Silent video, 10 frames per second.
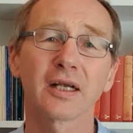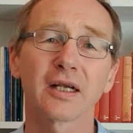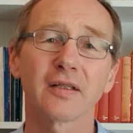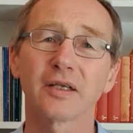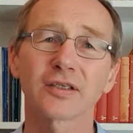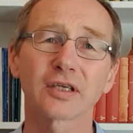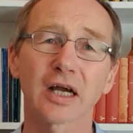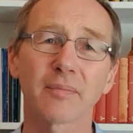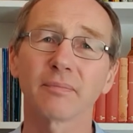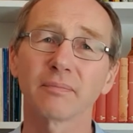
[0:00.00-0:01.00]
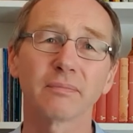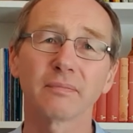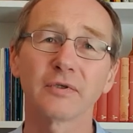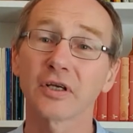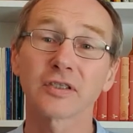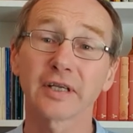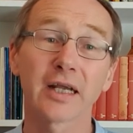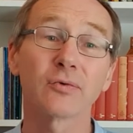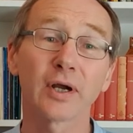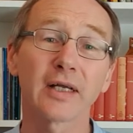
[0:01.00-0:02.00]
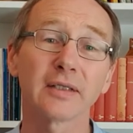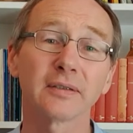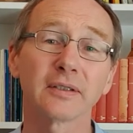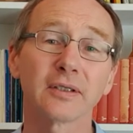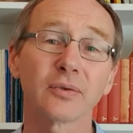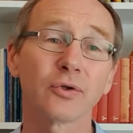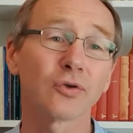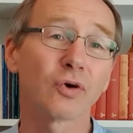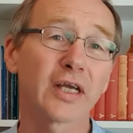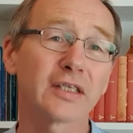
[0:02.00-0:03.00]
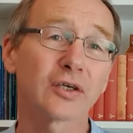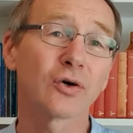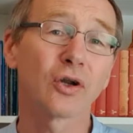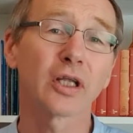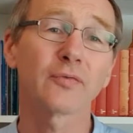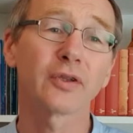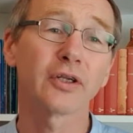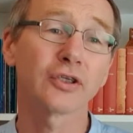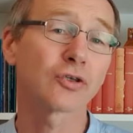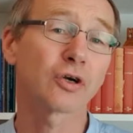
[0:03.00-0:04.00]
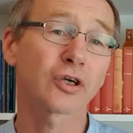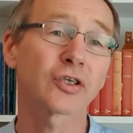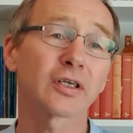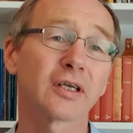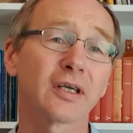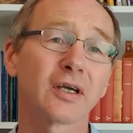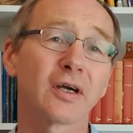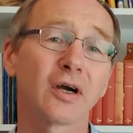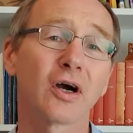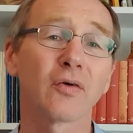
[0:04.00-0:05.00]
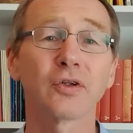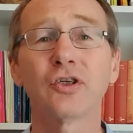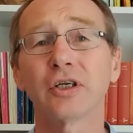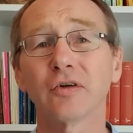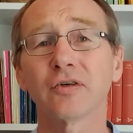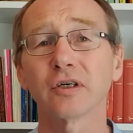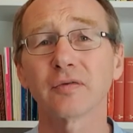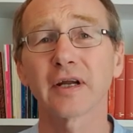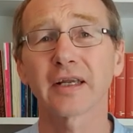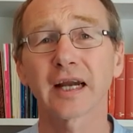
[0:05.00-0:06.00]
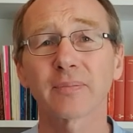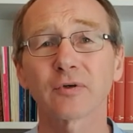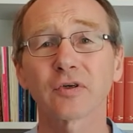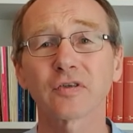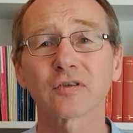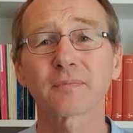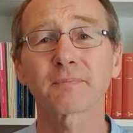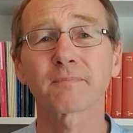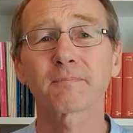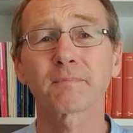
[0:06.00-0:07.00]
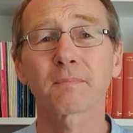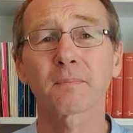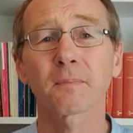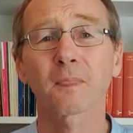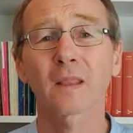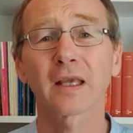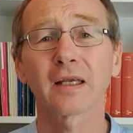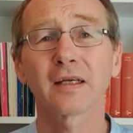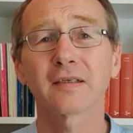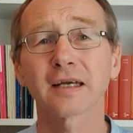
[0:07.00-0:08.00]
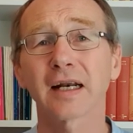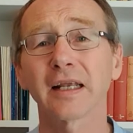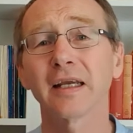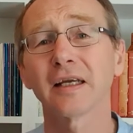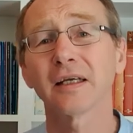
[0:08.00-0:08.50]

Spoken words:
This psalm doesn't end well, with the writer calling for the destruction of the children of their captors. Sadly,